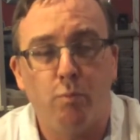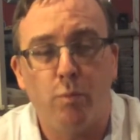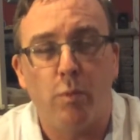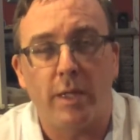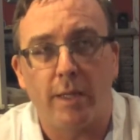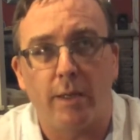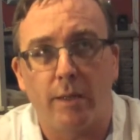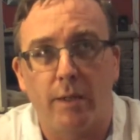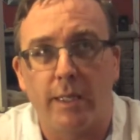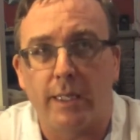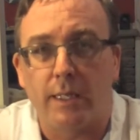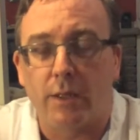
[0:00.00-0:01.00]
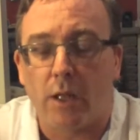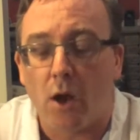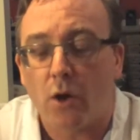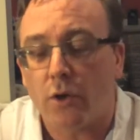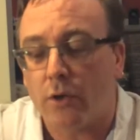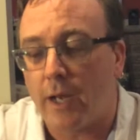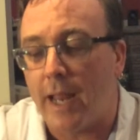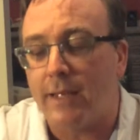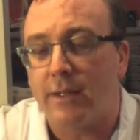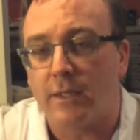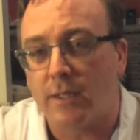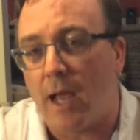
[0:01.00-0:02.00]
with the longer end of
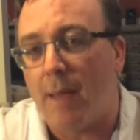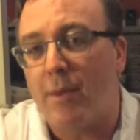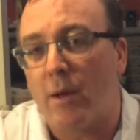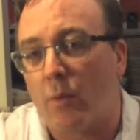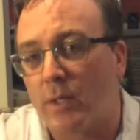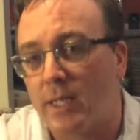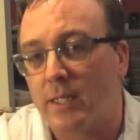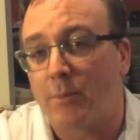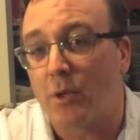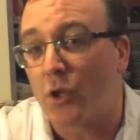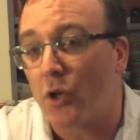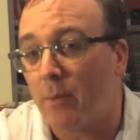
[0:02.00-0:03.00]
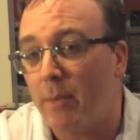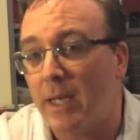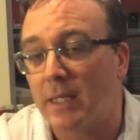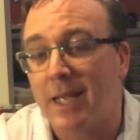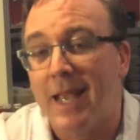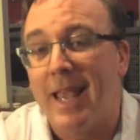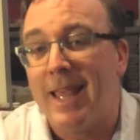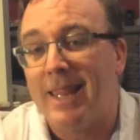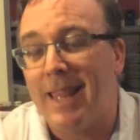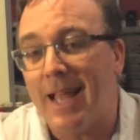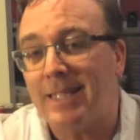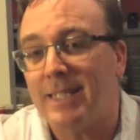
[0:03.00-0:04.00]
the time there, where it says up to 30 minutes,
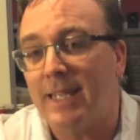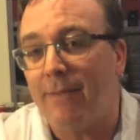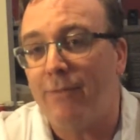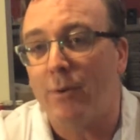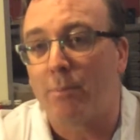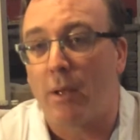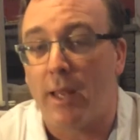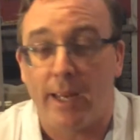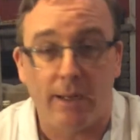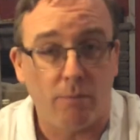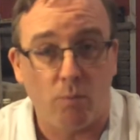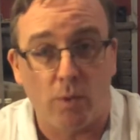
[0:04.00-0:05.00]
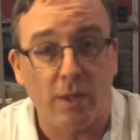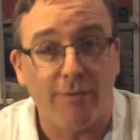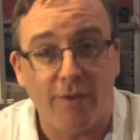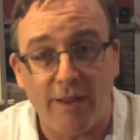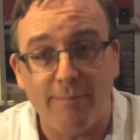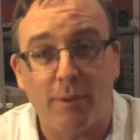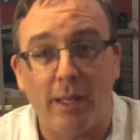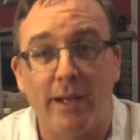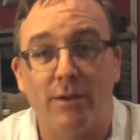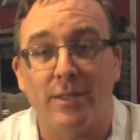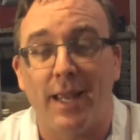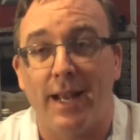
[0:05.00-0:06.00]
that's if you're playing with the 5
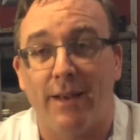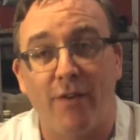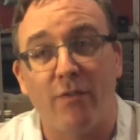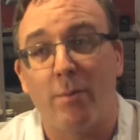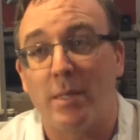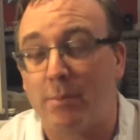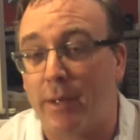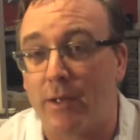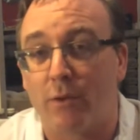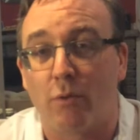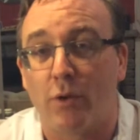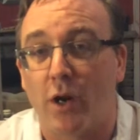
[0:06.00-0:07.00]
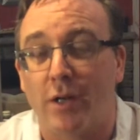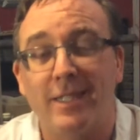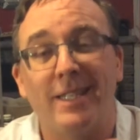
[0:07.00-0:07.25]
players and if everybody's playing on their own cards.